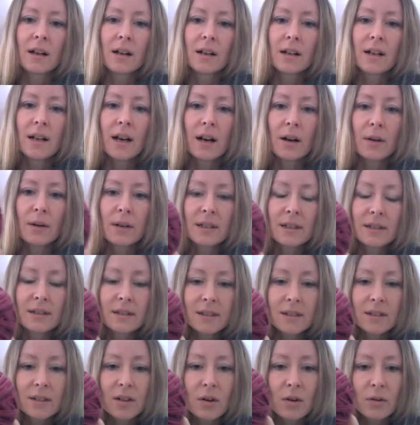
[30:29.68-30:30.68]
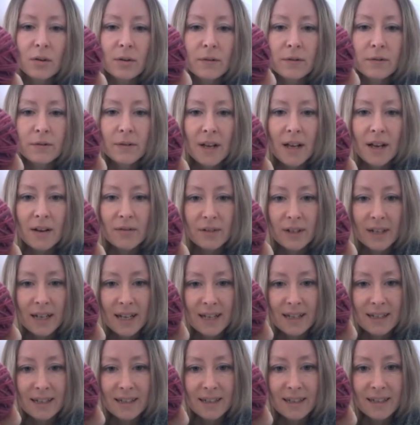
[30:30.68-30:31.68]
Now, is this called a
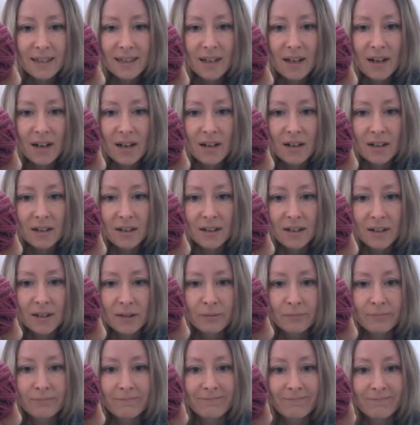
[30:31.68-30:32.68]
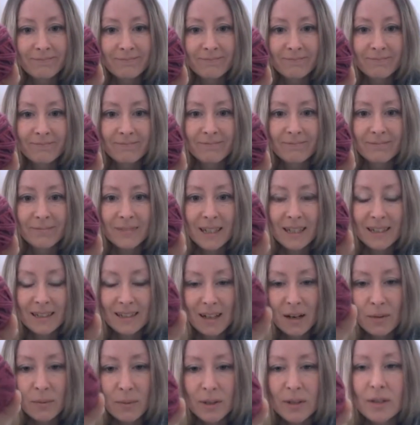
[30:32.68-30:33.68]
variegated yarn? Is
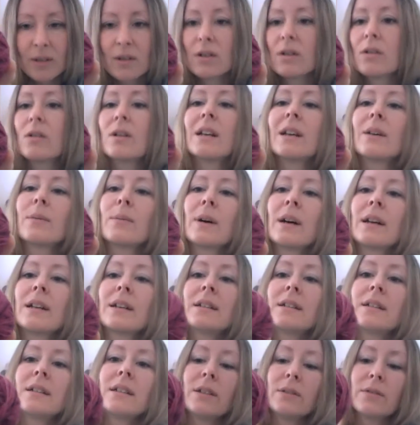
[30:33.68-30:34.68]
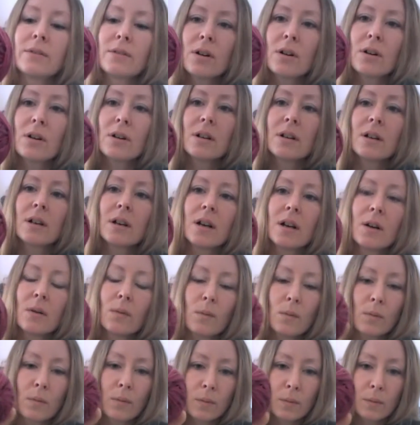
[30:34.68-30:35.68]
that what you call it when you've got
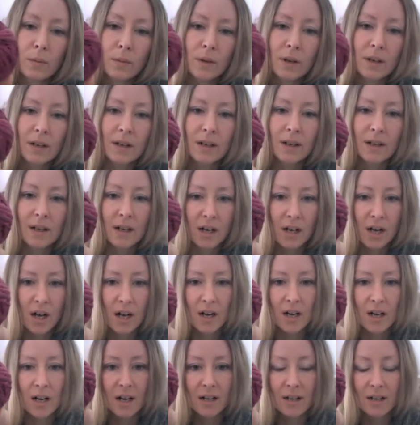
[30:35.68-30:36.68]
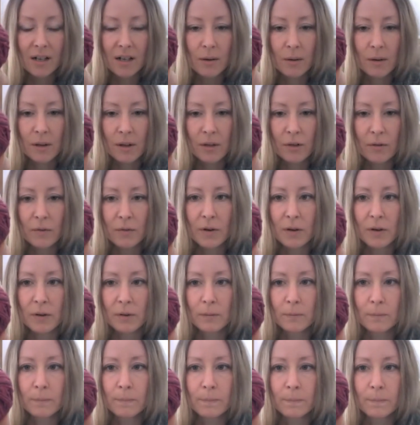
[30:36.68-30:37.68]
a colour going
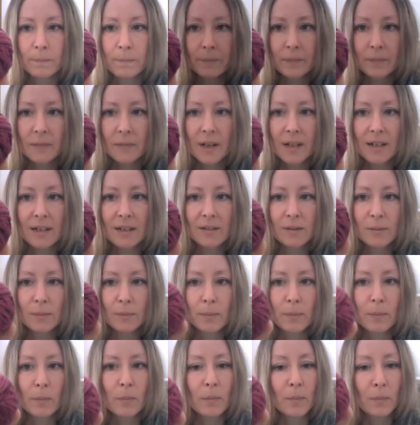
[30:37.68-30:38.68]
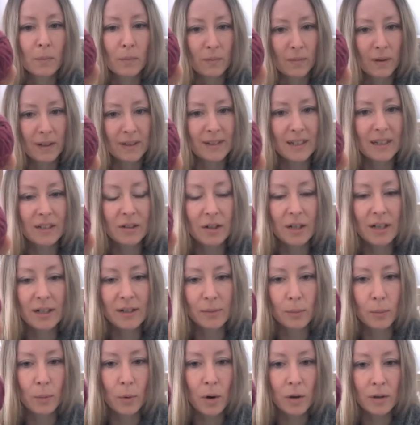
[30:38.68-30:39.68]
through and it's essentially it's
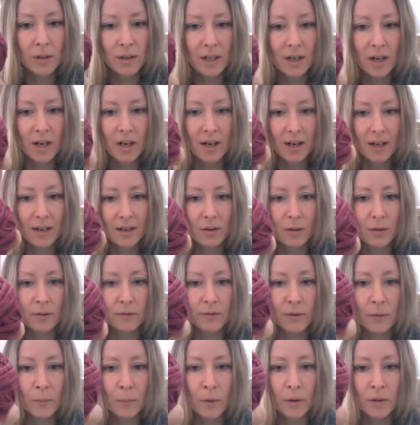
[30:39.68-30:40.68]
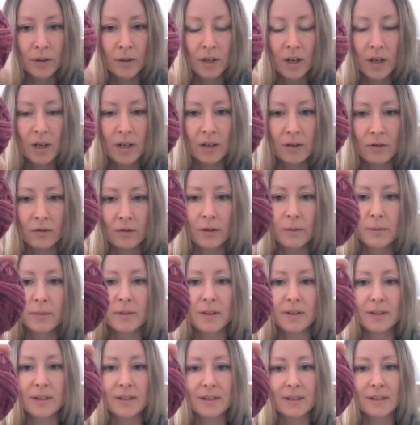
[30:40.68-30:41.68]
one colour or from one colour group?
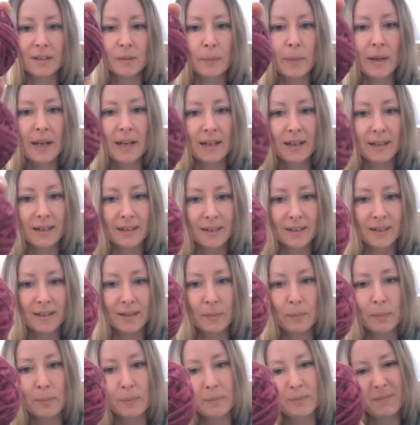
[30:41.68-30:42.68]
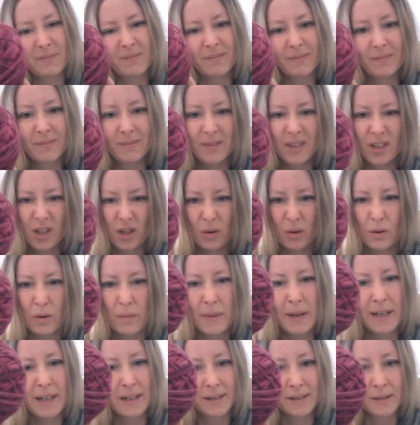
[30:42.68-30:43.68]
So this is pinks, sort of
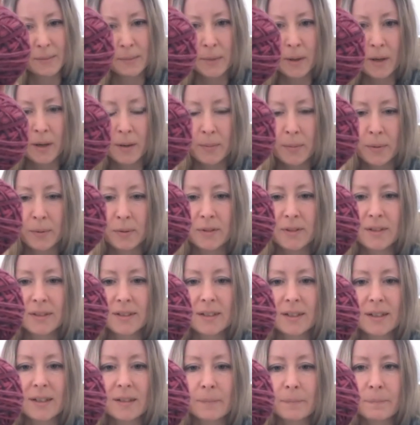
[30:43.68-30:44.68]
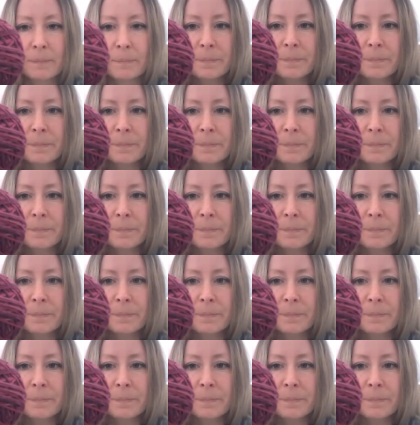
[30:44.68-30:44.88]
pinks and purples, isn't it?